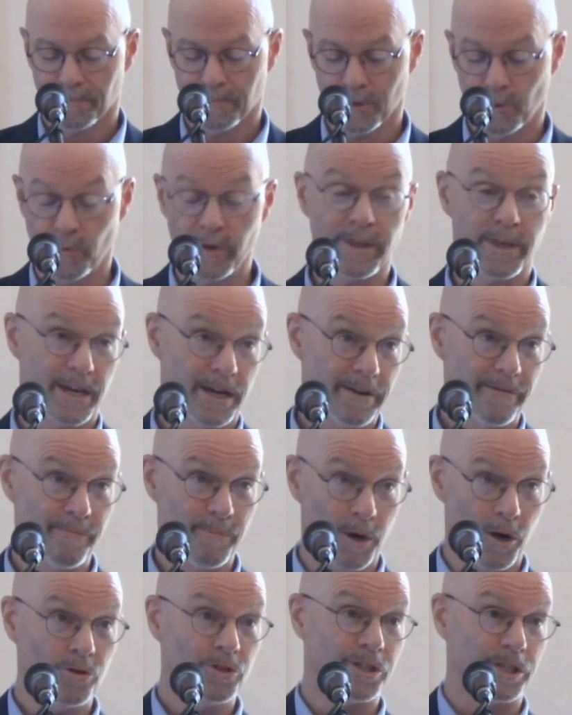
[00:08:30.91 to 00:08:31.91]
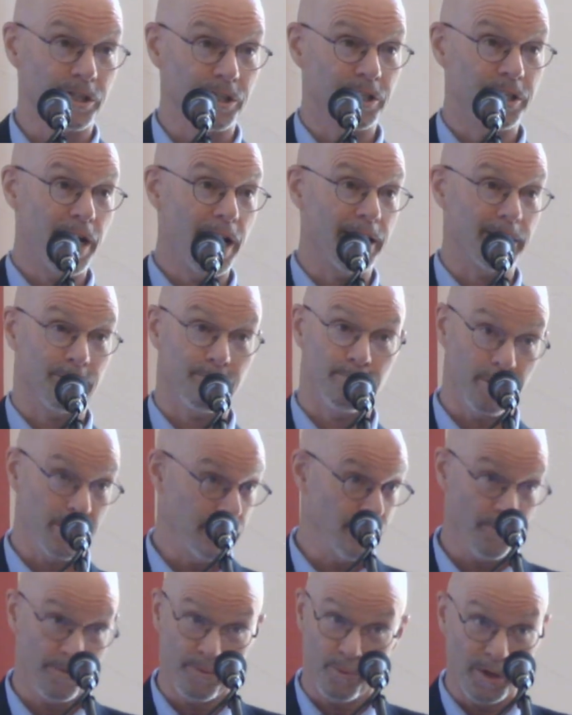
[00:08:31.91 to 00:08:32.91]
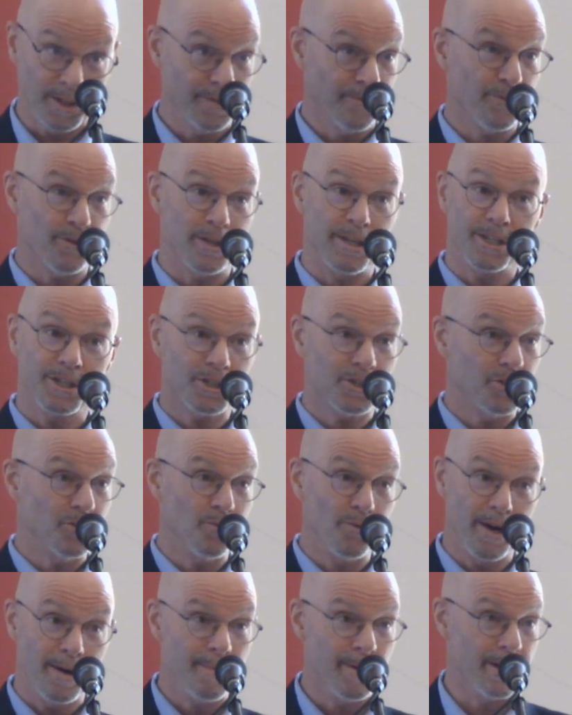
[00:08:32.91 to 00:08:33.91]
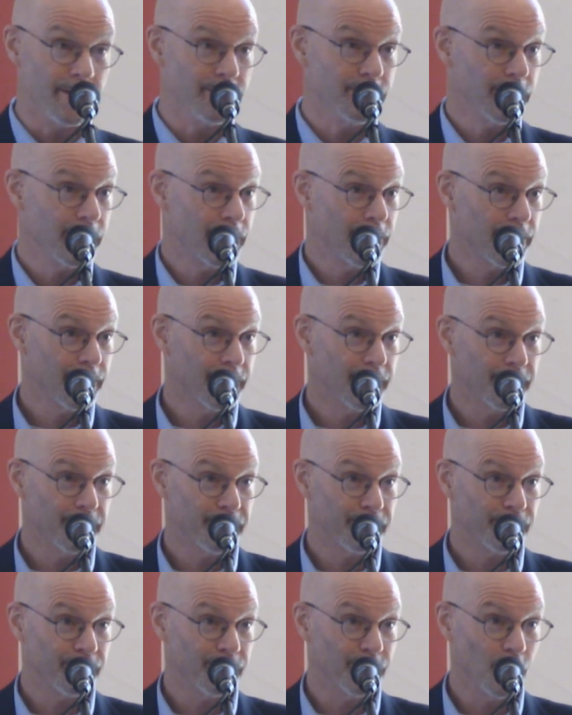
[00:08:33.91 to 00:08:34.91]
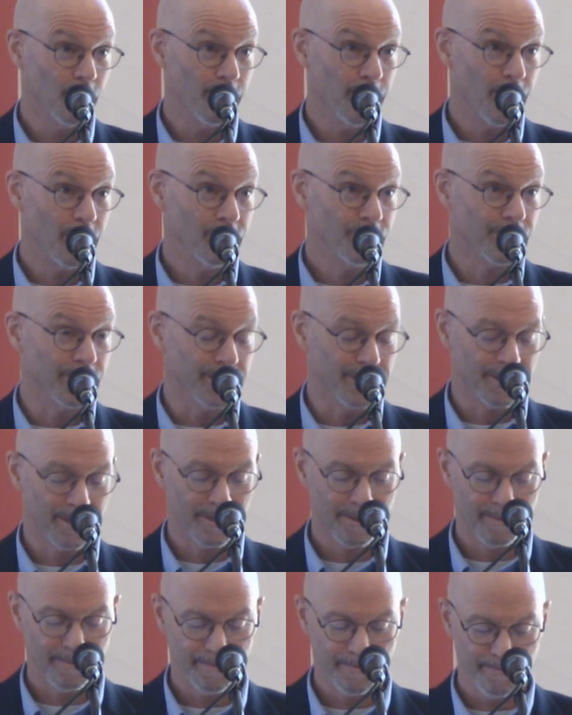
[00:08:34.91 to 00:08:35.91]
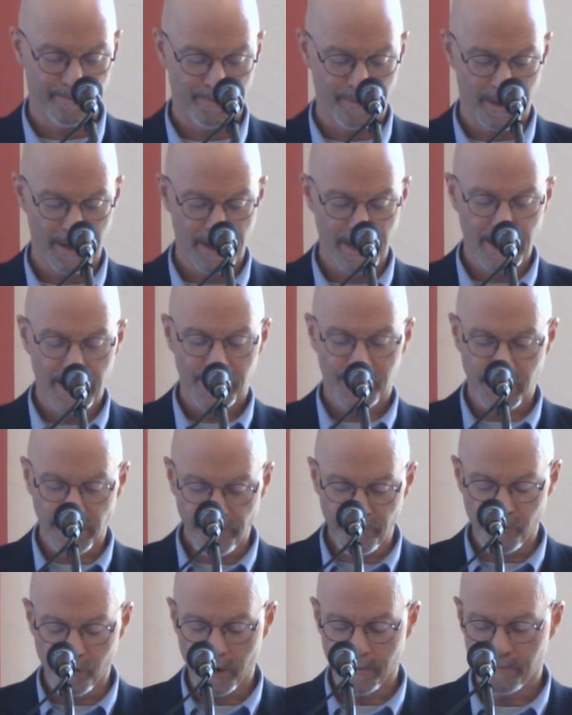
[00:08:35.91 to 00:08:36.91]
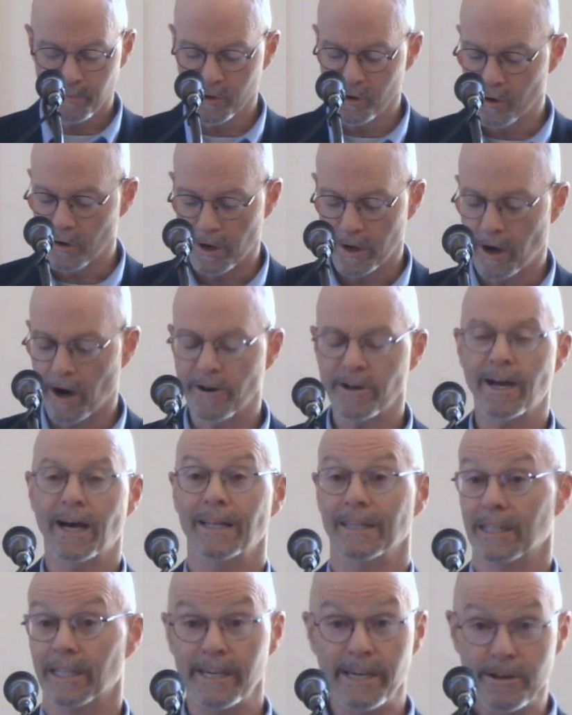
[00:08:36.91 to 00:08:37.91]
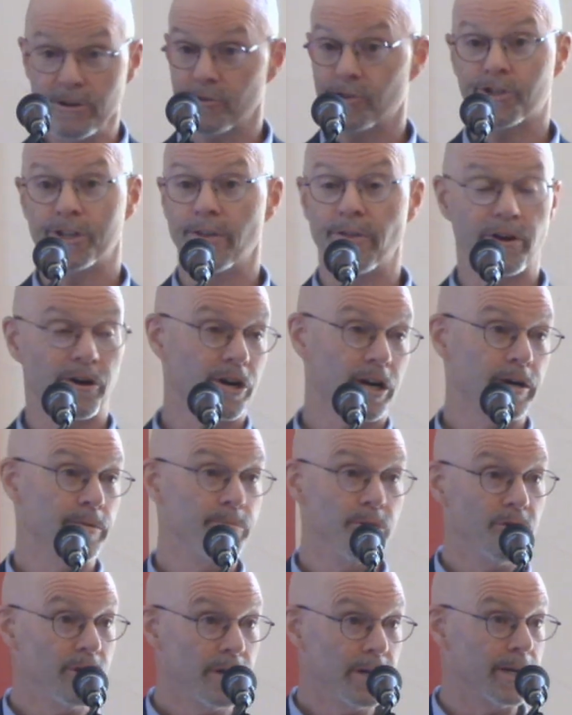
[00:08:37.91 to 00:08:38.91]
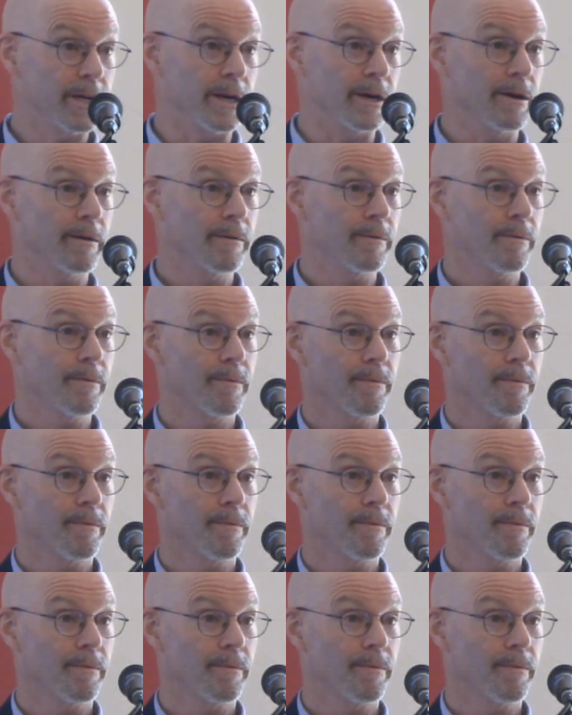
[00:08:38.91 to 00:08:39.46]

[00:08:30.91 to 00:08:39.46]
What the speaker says: We think of Moses, yes, but if it wasn't for these two women, no Moses. Shiphrah and Puah are not leaders in their community.